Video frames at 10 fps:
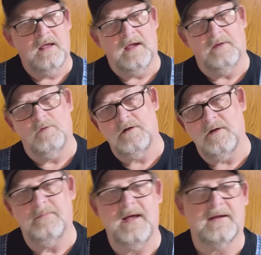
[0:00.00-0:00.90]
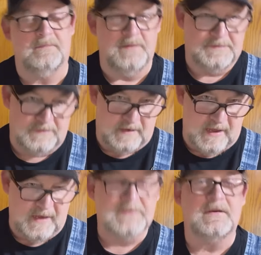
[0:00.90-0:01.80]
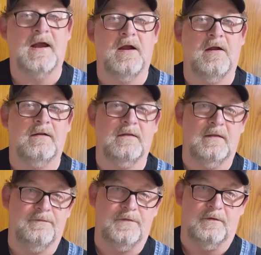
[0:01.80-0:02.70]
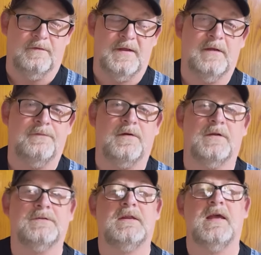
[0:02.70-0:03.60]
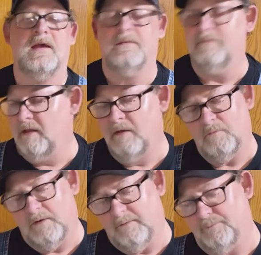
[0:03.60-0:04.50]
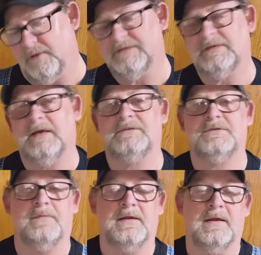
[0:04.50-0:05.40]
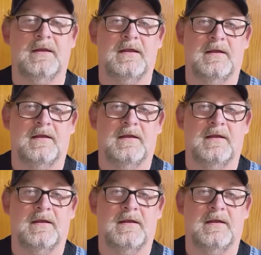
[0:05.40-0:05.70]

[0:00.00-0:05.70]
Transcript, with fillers: Hey, welcome back to Mr. Cast Iron. If you're here first time, we appreciate you being